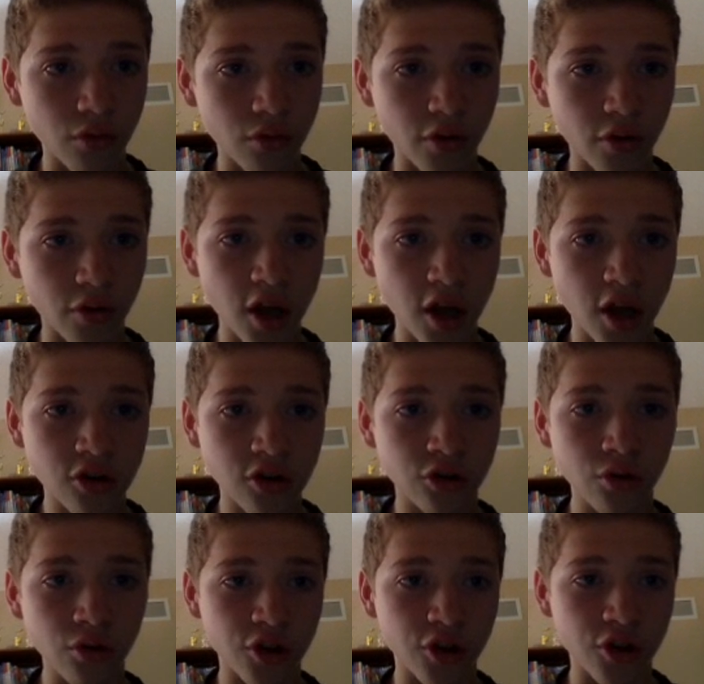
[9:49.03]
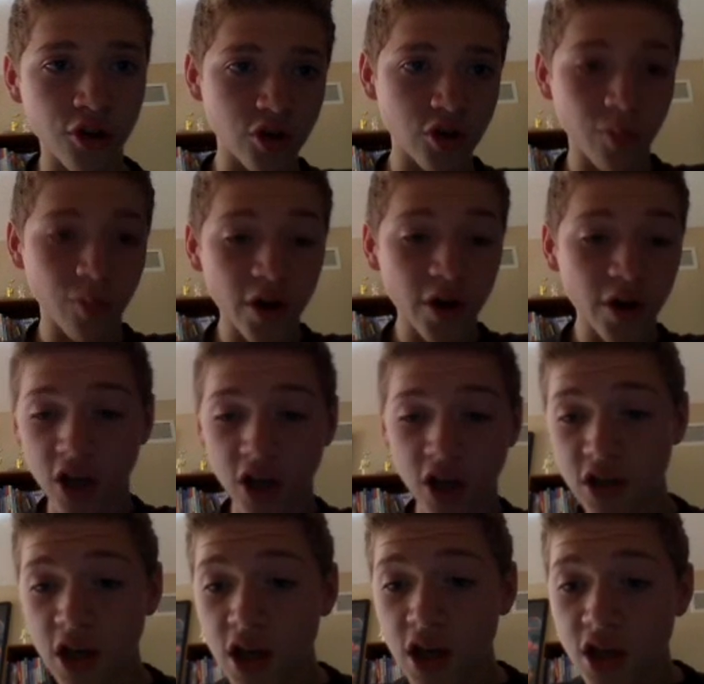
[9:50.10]
right to the YouTube, what it
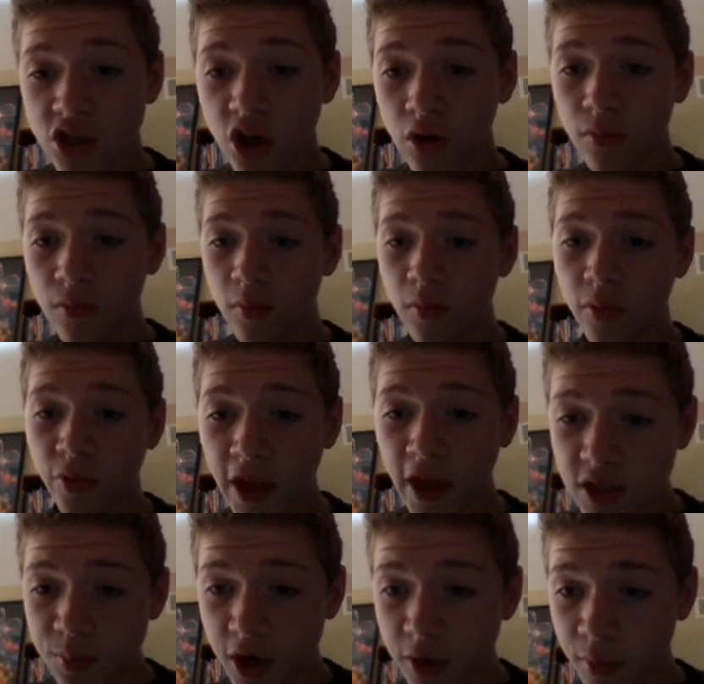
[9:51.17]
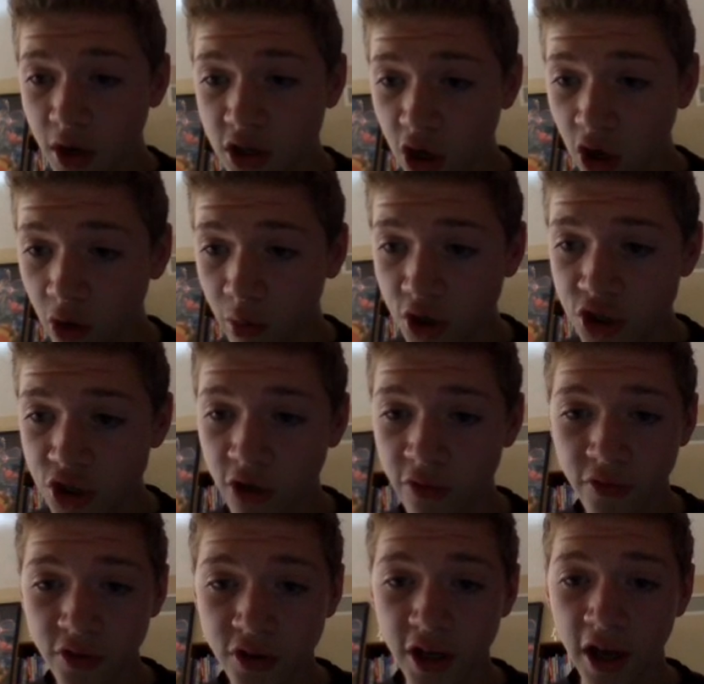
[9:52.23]
does. So that's pretty much all I want to show you
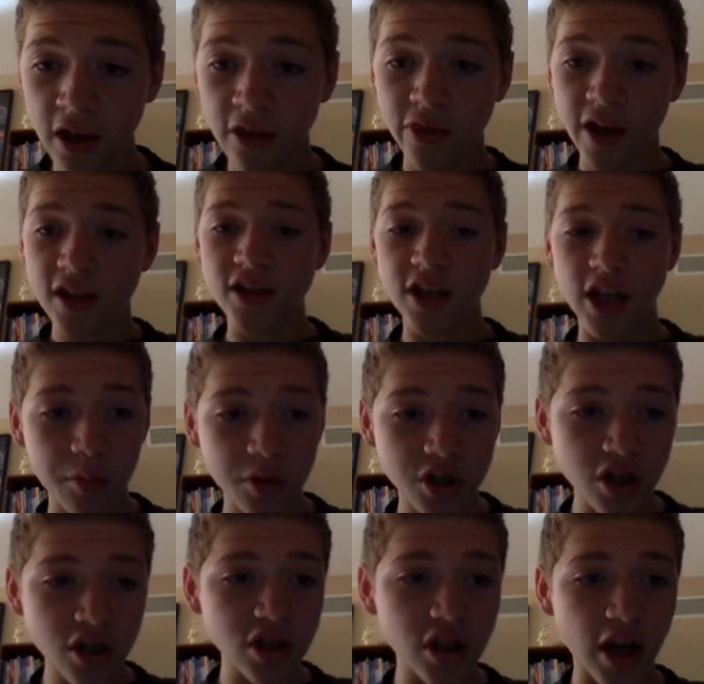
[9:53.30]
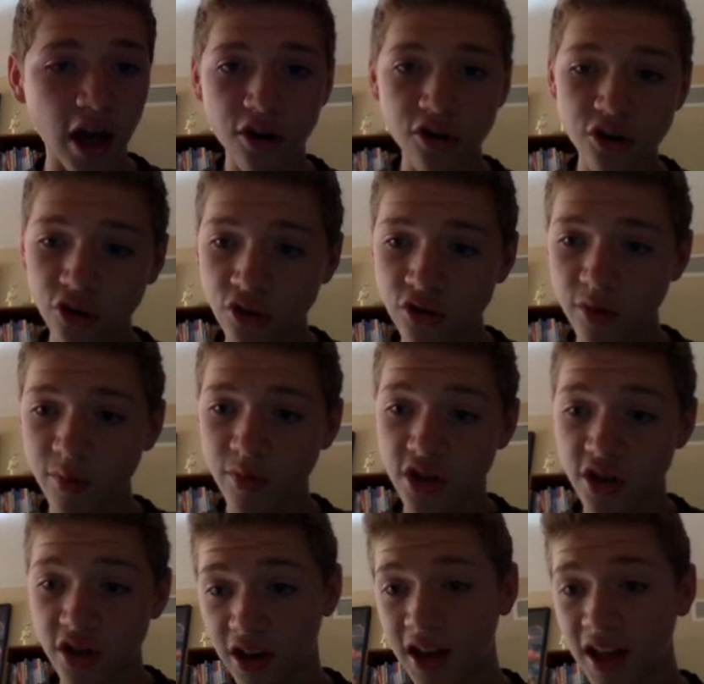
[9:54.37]
for today, and that's images and how to turn those
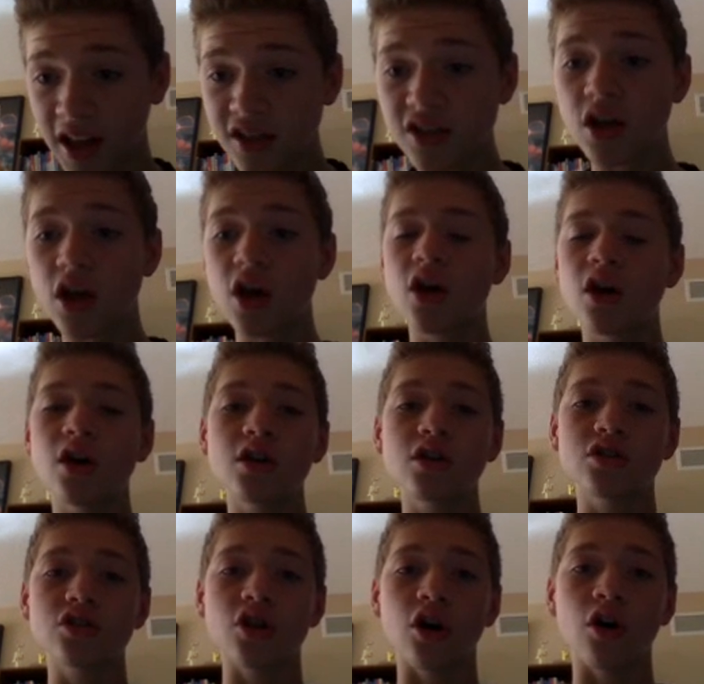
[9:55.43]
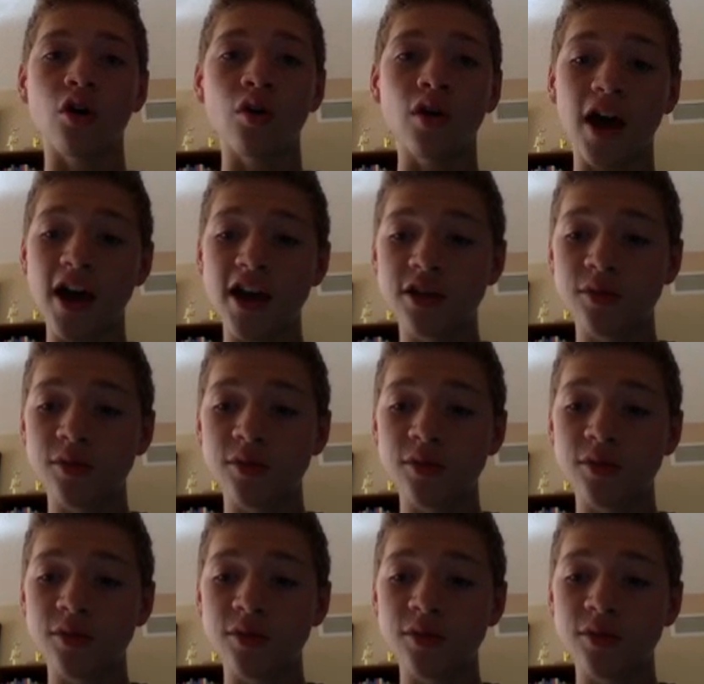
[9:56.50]
images into links. So like,